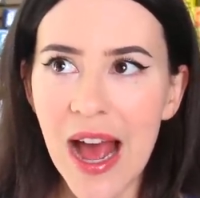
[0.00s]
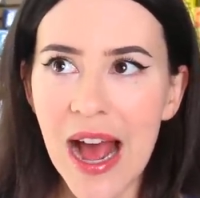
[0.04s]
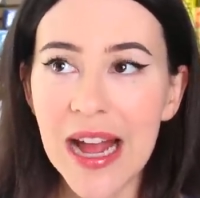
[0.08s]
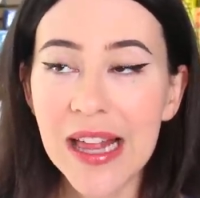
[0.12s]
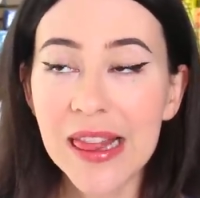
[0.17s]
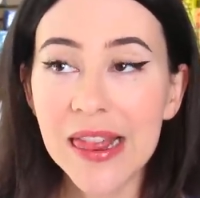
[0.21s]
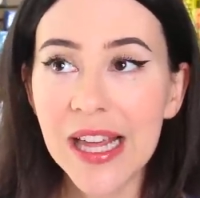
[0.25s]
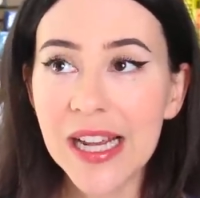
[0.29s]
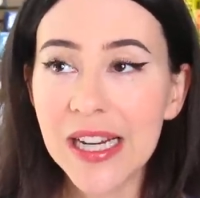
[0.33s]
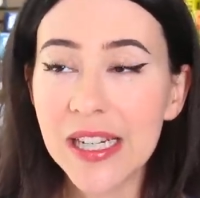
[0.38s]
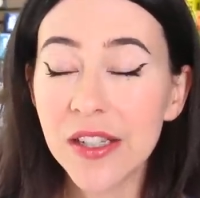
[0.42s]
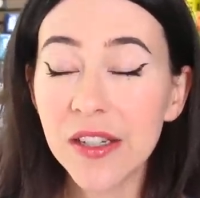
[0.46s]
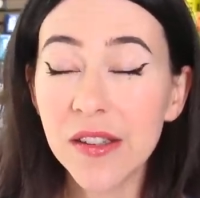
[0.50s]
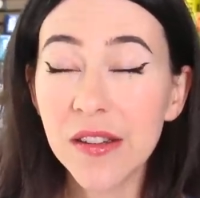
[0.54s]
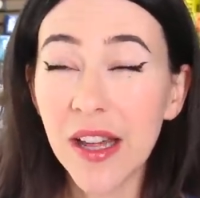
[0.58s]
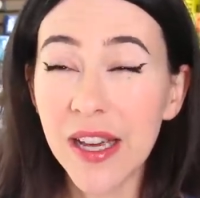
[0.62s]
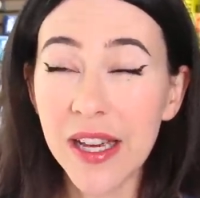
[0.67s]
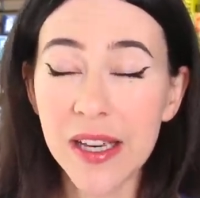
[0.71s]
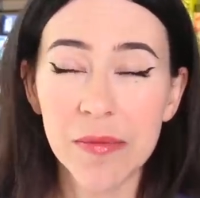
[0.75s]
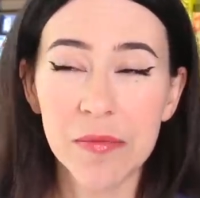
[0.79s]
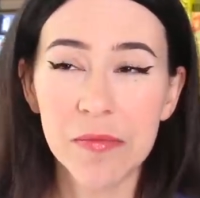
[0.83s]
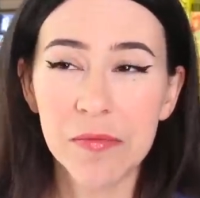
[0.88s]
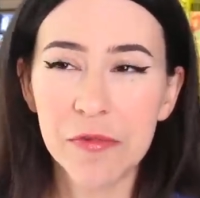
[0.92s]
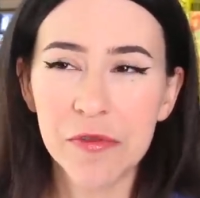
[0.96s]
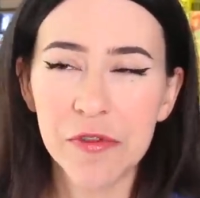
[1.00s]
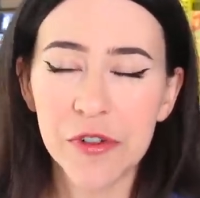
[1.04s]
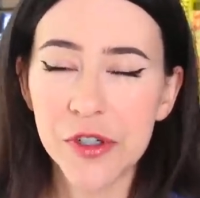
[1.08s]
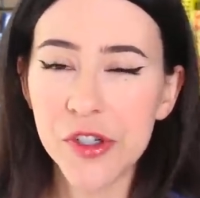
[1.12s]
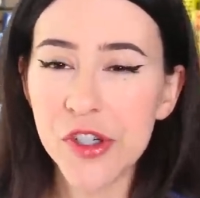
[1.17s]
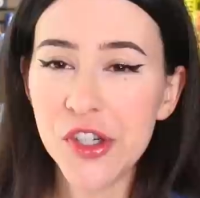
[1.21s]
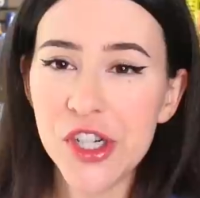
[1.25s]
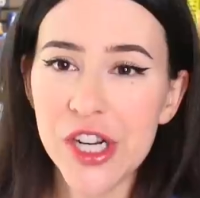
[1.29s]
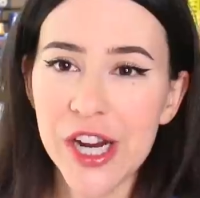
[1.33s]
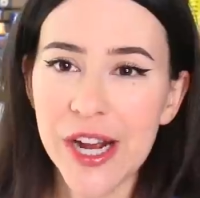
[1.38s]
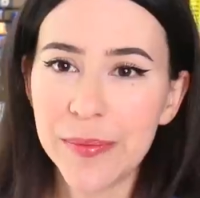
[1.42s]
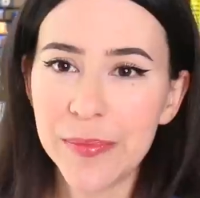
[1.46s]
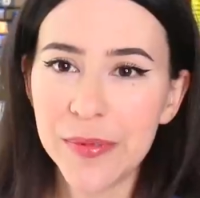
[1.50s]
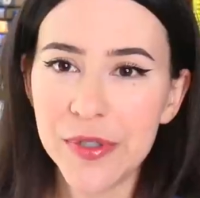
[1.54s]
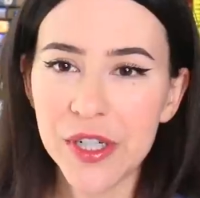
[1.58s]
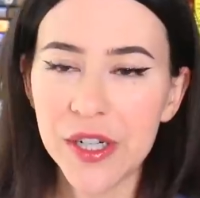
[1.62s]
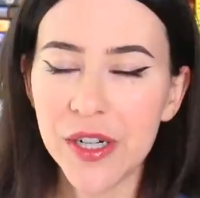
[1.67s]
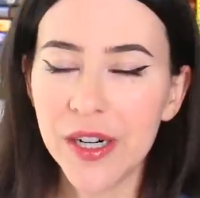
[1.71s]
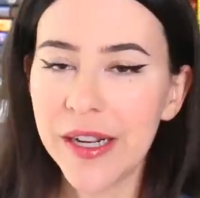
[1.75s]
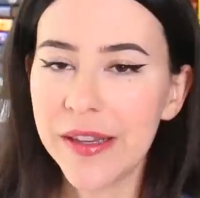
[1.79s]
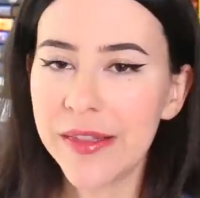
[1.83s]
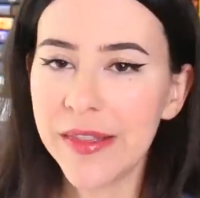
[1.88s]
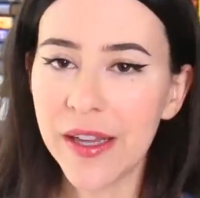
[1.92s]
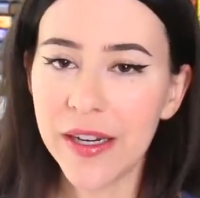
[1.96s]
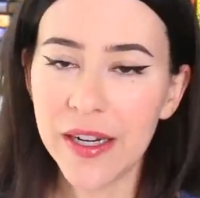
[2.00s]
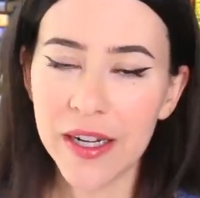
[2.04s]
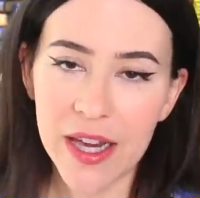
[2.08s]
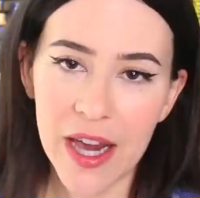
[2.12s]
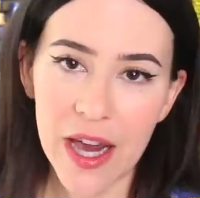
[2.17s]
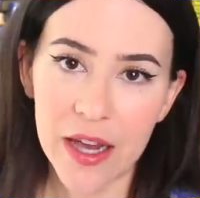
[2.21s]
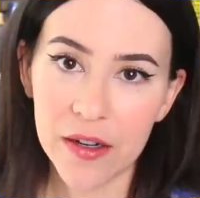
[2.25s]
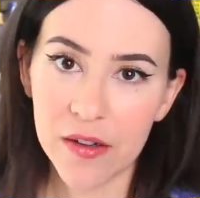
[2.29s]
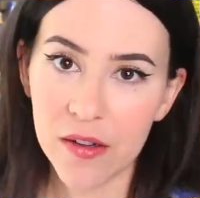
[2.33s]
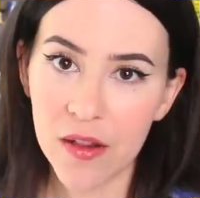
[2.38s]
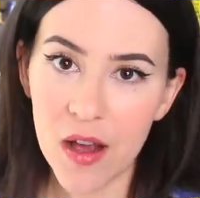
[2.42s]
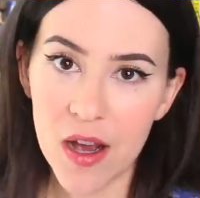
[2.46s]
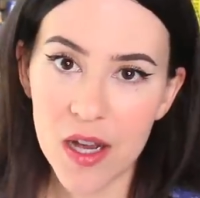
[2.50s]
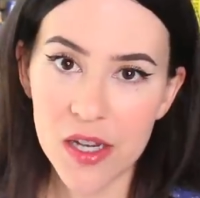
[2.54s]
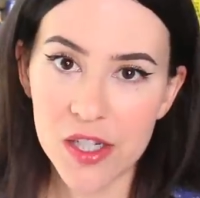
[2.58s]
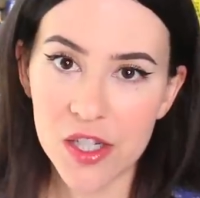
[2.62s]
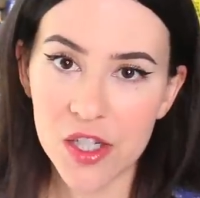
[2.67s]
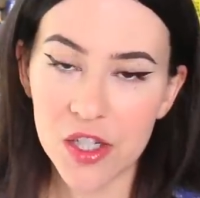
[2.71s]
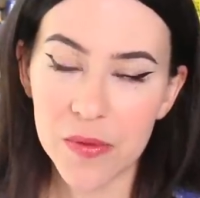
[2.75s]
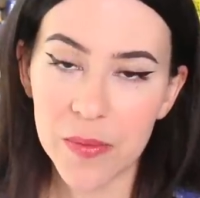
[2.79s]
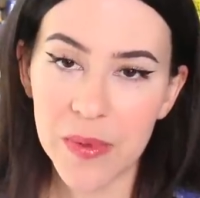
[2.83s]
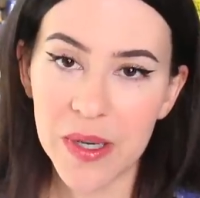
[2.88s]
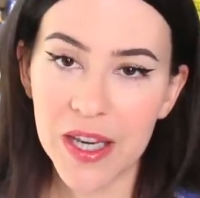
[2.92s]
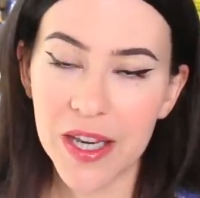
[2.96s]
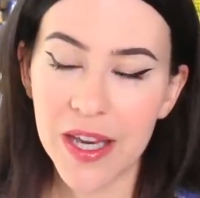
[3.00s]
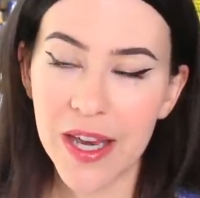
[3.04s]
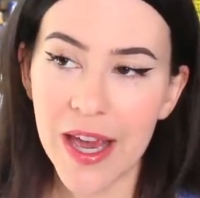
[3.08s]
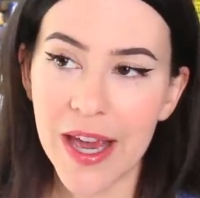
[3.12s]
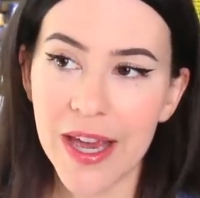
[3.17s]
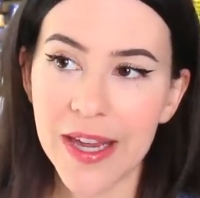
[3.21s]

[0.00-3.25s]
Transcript: I liked the like first chapter, and then it kind of lost me.